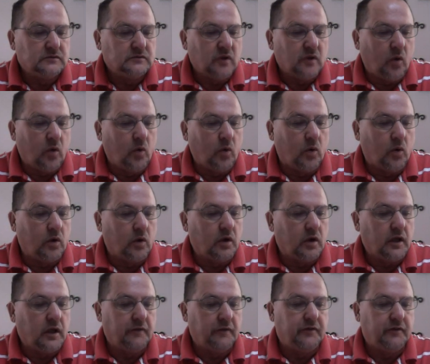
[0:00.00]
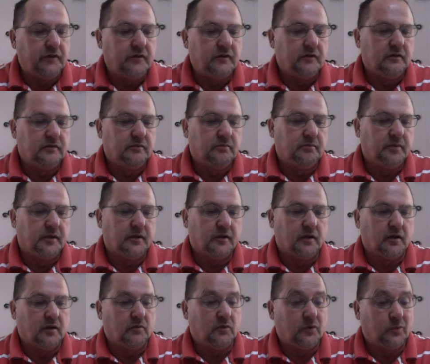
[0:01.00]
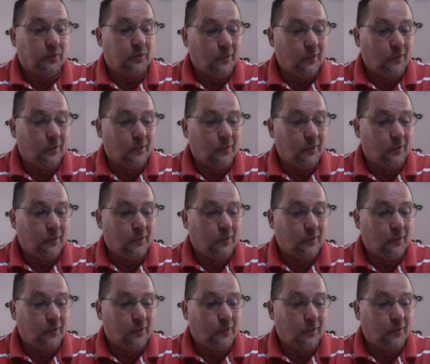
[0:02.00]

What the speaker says: or if you build on it with